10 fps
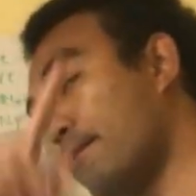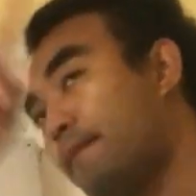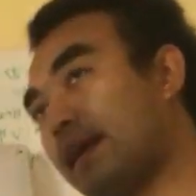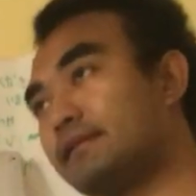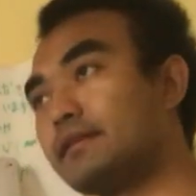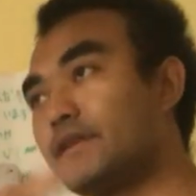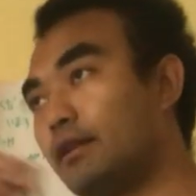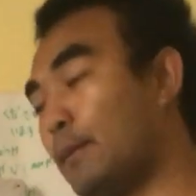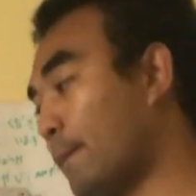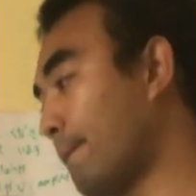You make a
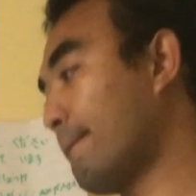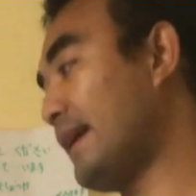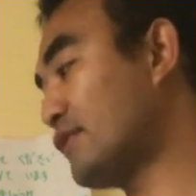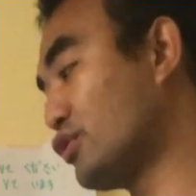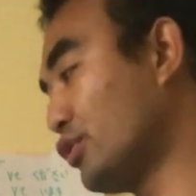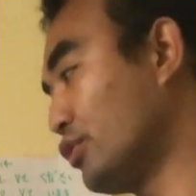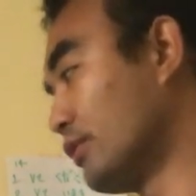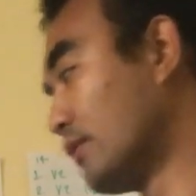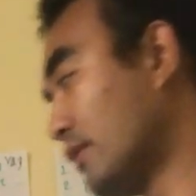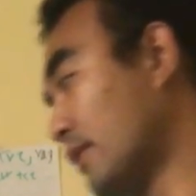circle. It's
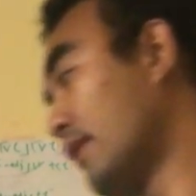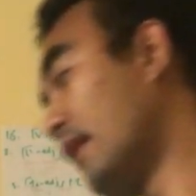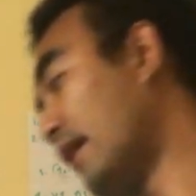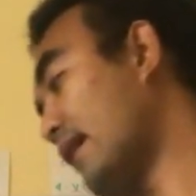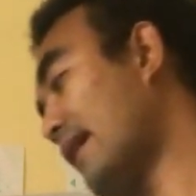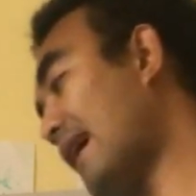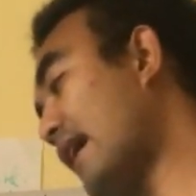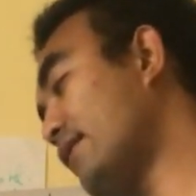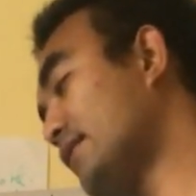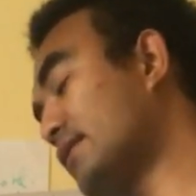ru.
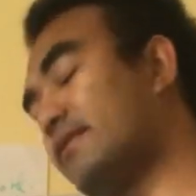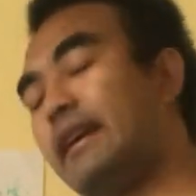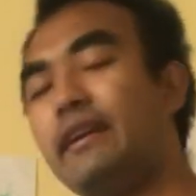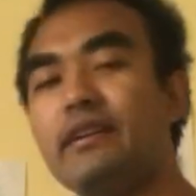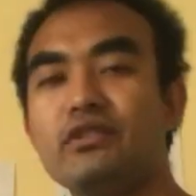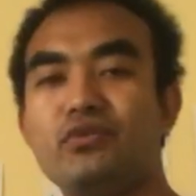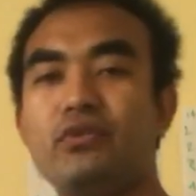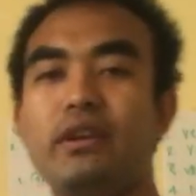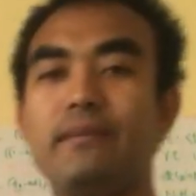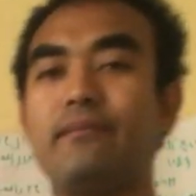And you just write English
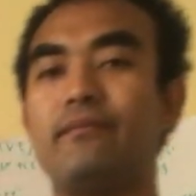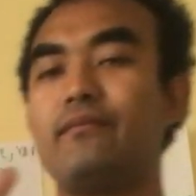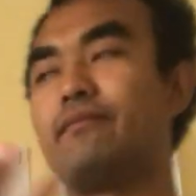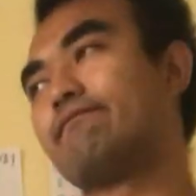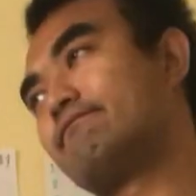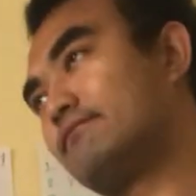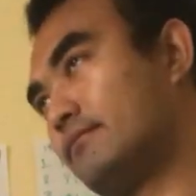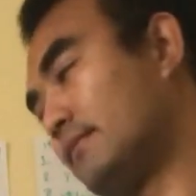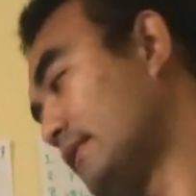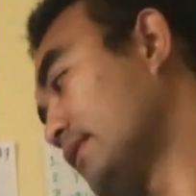3.
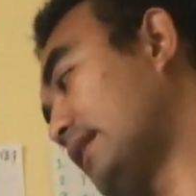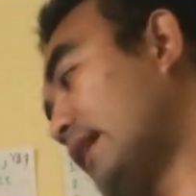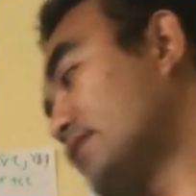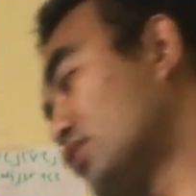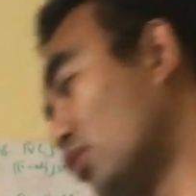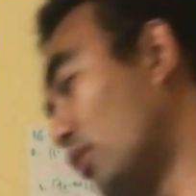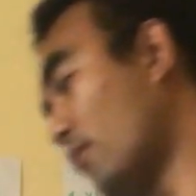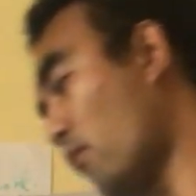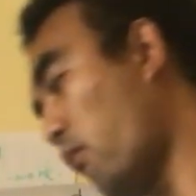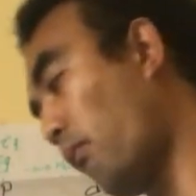And it's ro.